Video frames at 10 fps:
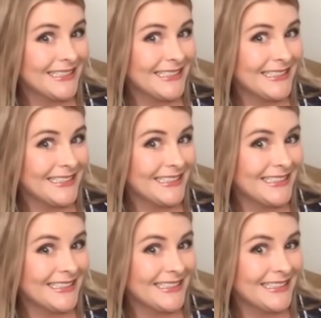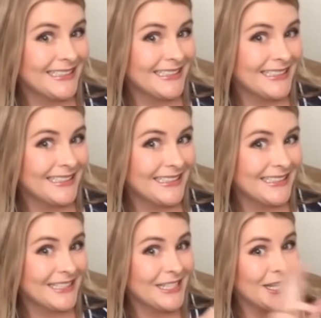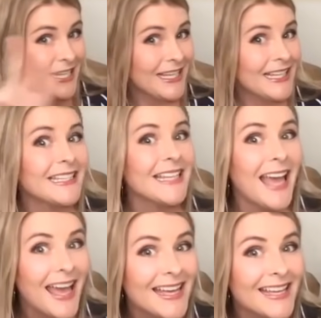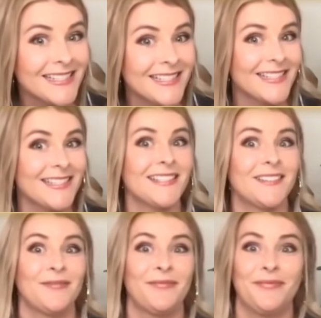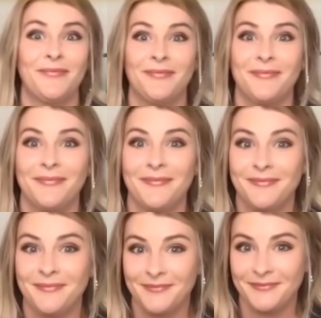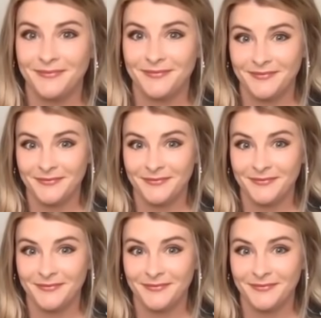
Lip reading: [no speech]